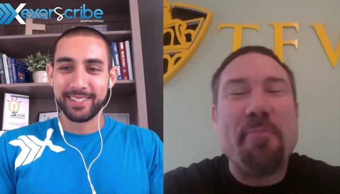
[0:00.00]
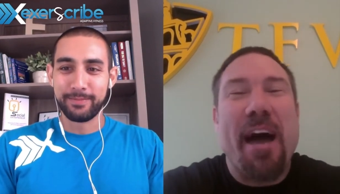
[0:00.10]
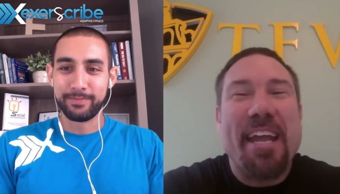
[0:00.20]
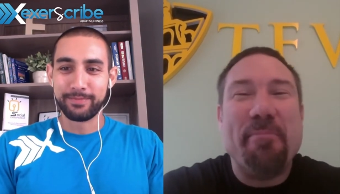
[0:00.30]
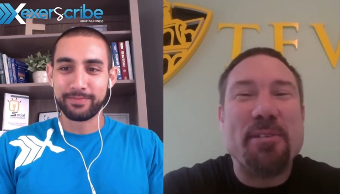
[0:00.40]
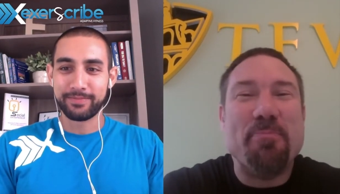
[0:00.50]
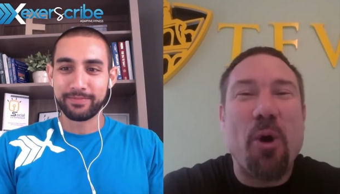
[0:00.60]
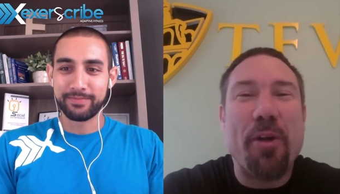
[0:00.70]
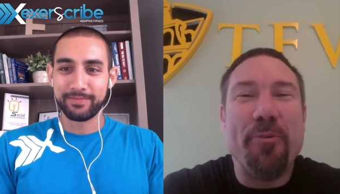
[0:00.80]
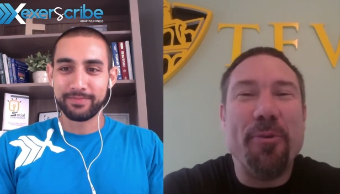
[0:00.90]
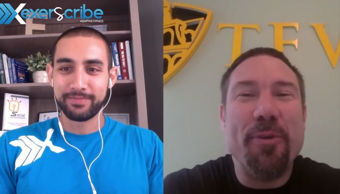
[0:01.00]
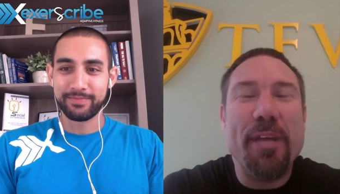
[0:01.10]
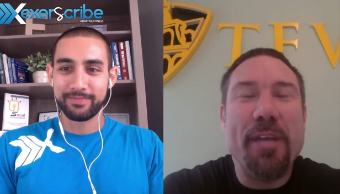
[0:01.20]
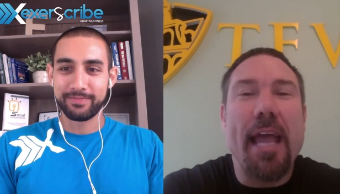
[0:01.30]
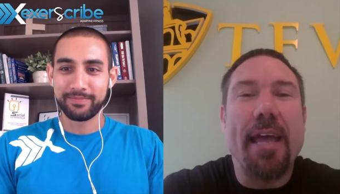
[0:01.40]
Speaker 1: my name is Martin
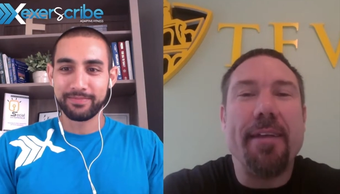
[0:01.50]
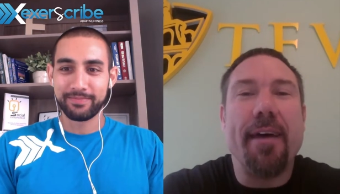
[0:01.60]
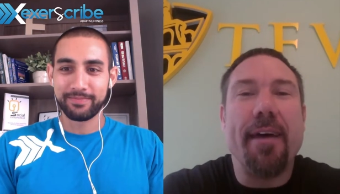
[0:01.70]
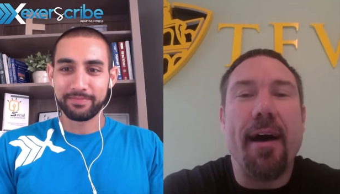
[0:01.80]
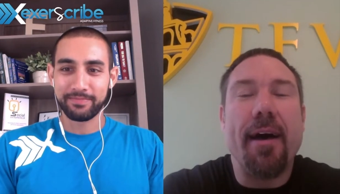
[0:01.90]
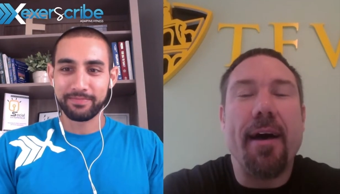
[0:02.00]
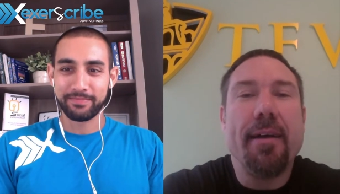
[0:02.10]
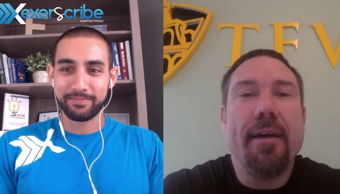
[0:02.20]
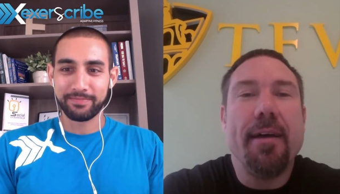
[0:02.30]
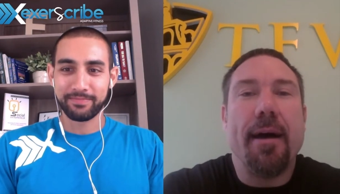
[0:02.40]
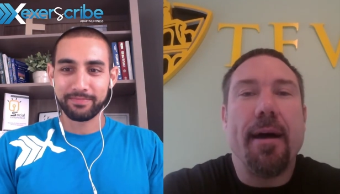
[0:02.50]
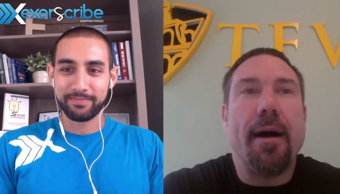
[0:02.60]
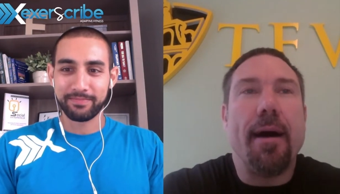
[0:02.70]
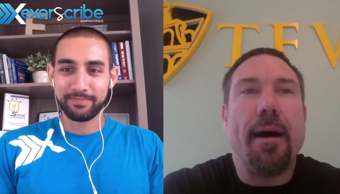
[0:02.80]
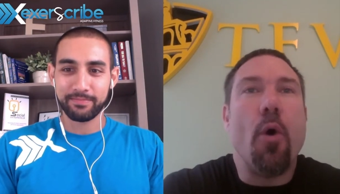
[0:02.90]
Rooney, and uh,
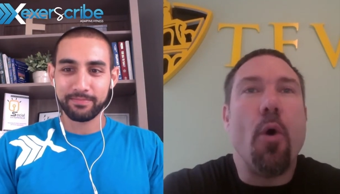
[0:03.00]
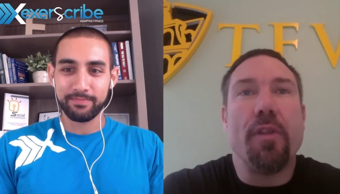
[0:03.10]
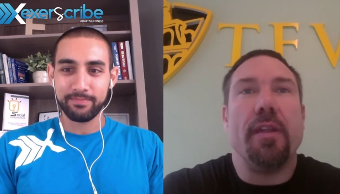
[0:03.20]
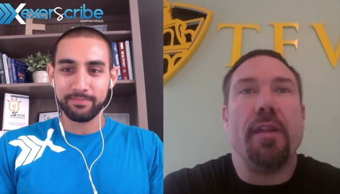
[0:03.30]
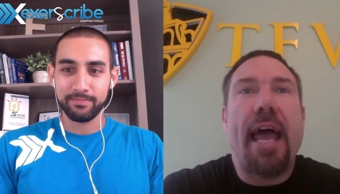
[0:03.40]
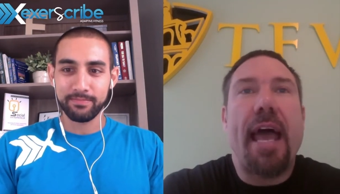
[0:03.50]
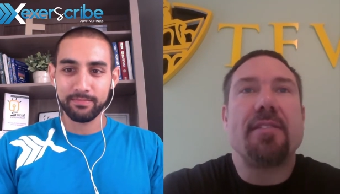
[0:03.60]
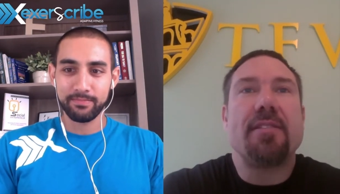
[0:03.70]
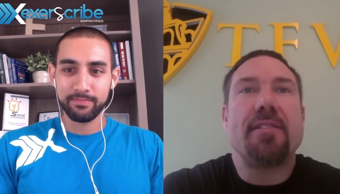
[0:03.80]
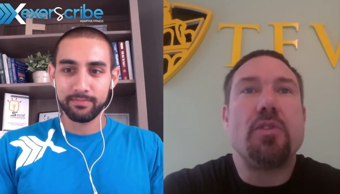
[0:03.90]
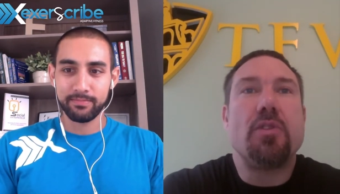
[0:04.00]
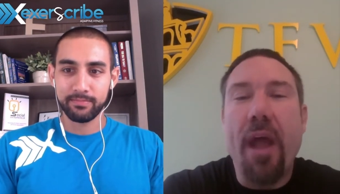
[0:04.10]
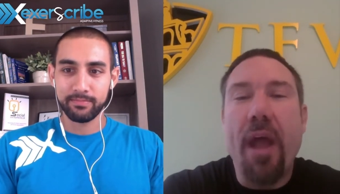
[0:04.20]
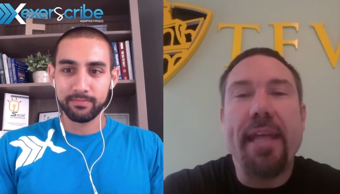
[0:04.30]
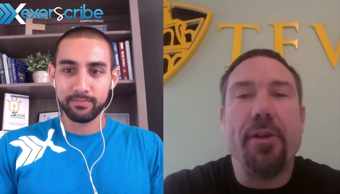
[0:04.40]
uh, over the last
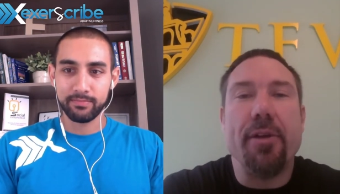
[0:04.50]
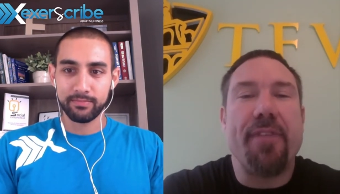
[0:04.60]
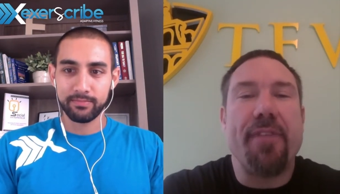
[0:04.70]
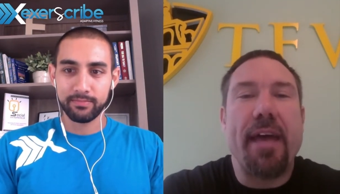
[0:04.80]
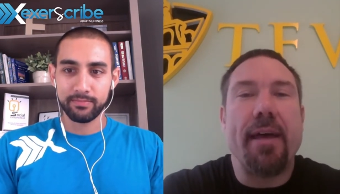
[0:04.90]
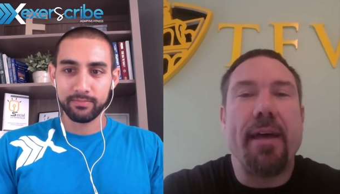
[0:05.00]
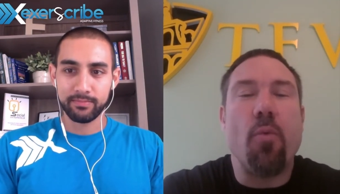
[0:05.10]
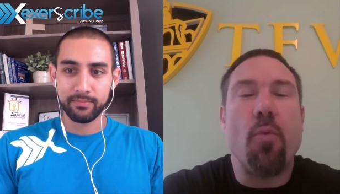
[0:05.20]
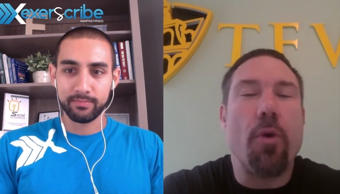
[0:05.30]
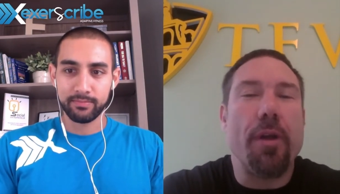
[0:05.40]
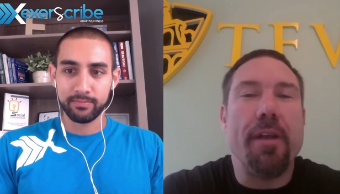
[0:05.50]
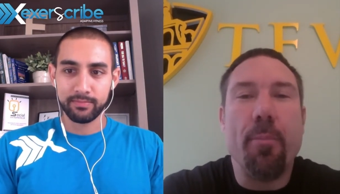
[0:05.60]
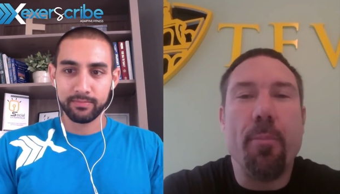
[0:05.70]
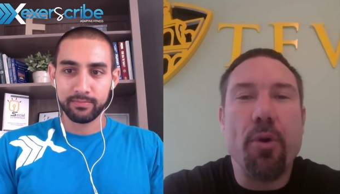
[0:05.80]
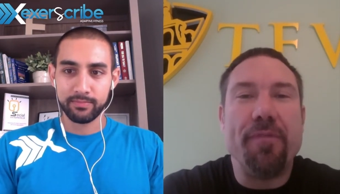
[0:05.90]
20 years. I've had a, I've worn a
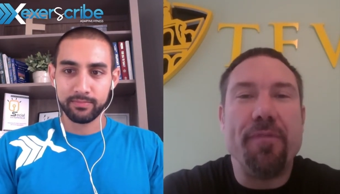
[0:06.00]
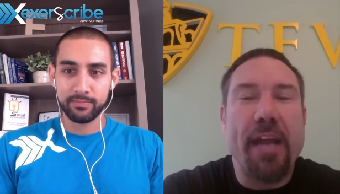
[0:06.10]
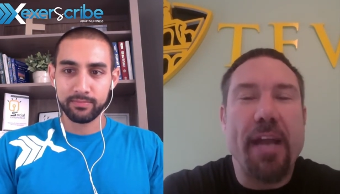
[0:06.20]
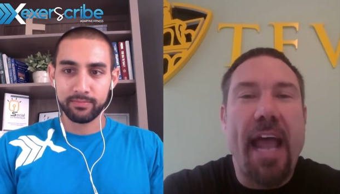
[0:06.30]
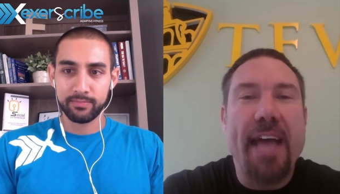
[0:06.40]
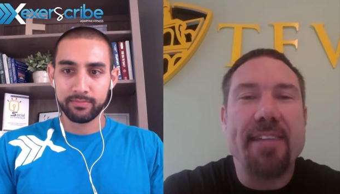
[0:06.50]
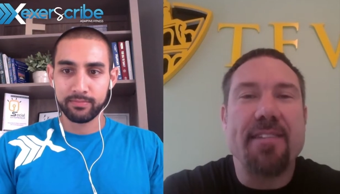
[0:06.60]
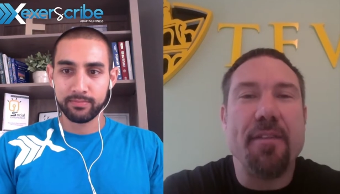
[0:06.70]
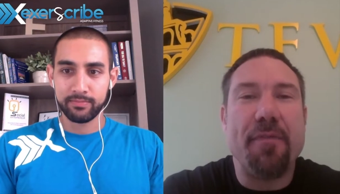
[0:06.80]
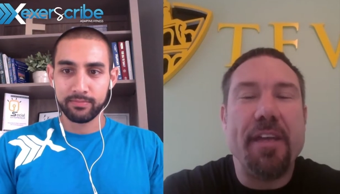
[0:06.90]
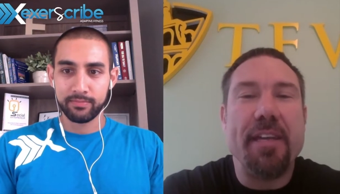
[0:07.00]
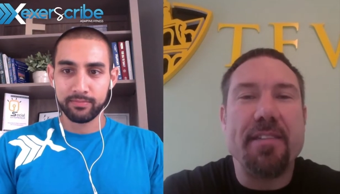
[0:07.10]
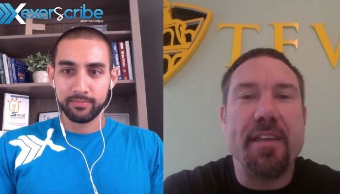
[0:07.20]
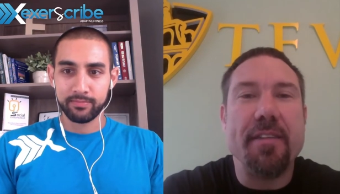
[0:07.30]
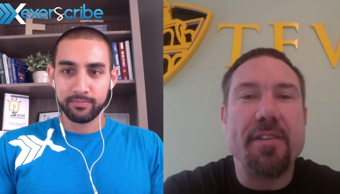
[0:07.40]
number of different hats in the fitness
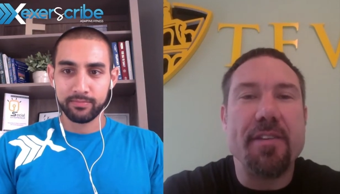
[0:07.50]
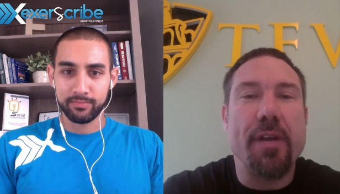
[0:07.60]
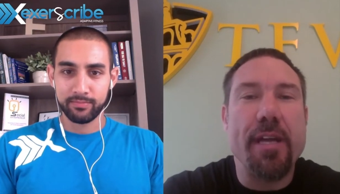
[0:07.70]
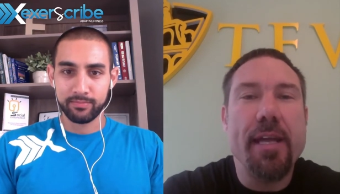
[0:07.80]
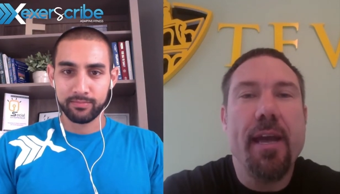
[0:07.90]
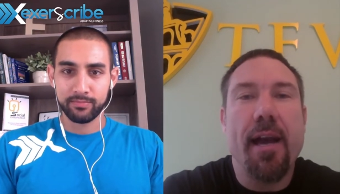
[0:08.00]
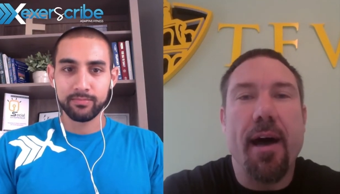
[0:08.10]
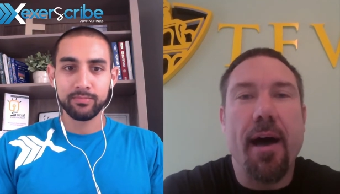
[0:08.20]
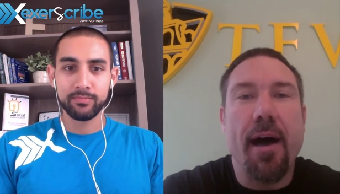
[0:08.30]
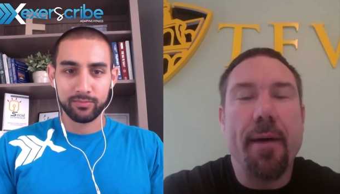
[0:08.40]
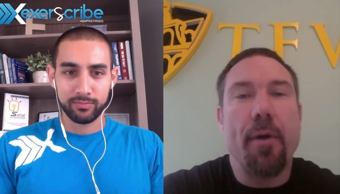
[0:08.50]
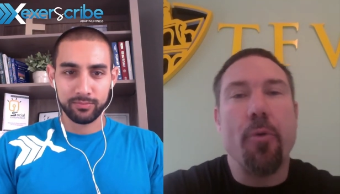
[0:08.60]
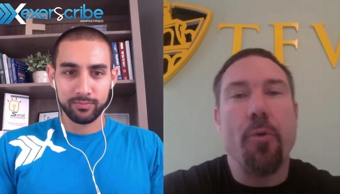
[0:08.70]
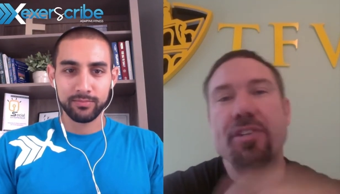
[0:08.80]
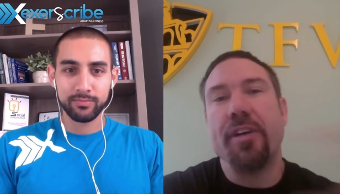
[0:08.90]
industry. Uh,
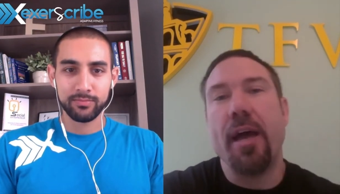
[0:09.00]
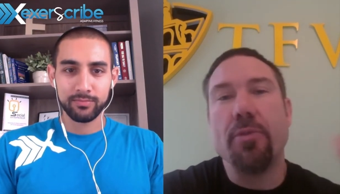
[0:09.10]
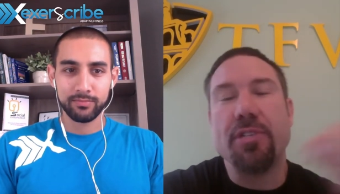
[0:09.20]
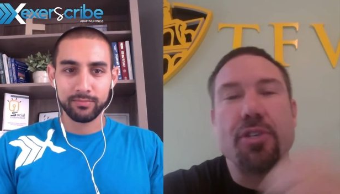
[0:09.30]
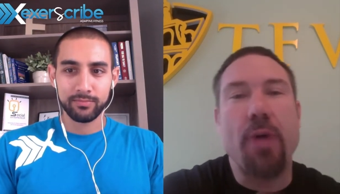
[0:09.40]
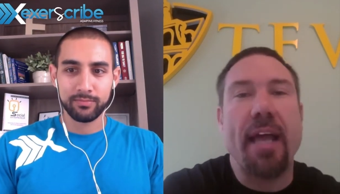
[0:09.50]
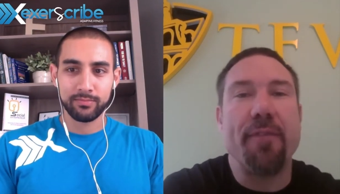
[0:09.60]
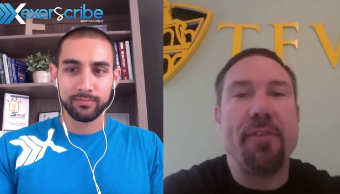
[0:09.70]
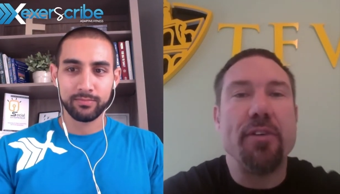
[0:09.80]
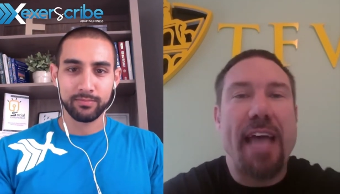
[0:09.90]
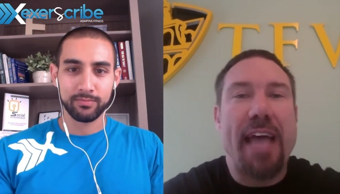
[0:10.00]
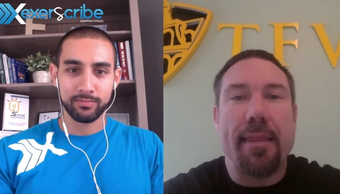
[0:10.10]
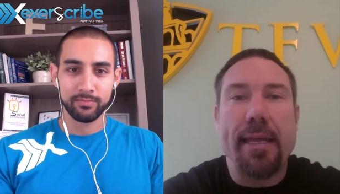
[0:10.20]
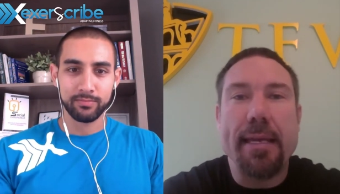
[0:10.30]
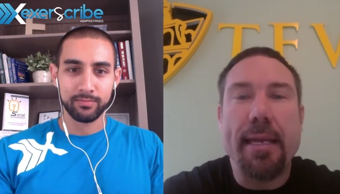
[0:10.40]
originally, I was a track and field
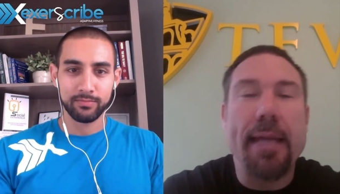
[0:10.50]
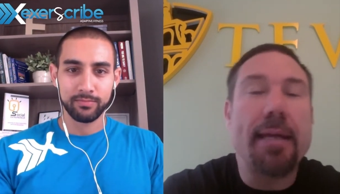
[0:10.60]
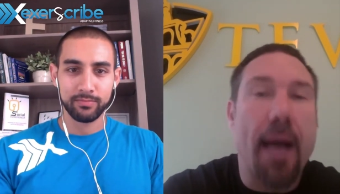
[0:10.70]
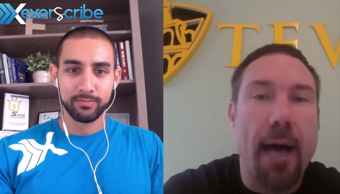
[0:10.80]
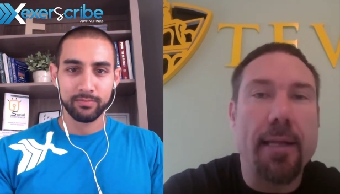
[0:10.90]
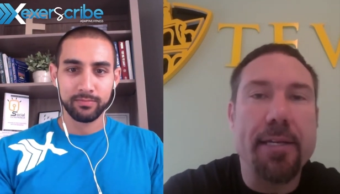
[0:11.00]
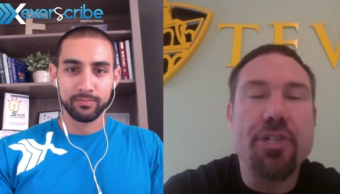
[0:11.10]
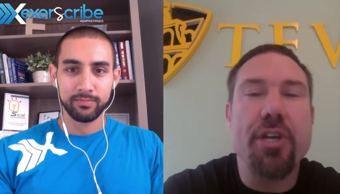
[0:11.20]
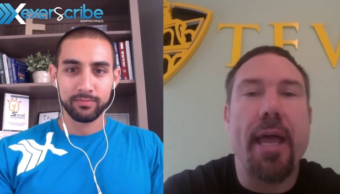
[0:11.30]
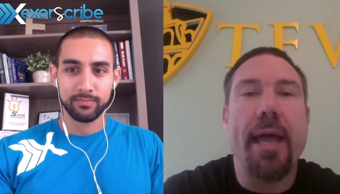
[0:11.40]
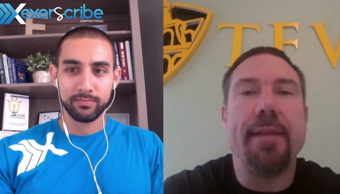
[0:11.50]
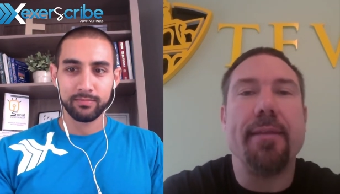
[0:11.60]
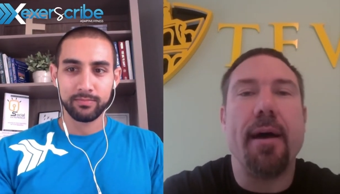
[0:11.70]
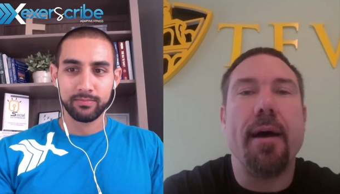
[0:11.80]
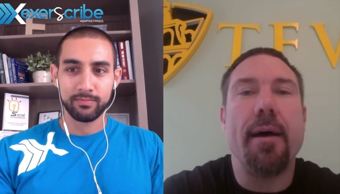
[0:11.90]
athlete in college and
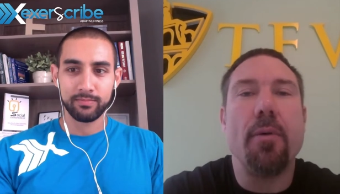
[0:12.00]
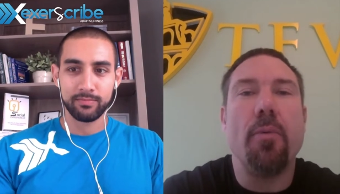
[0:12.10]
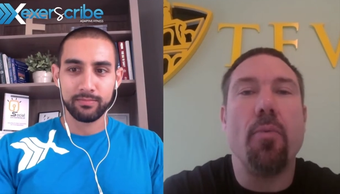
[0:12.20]
uh,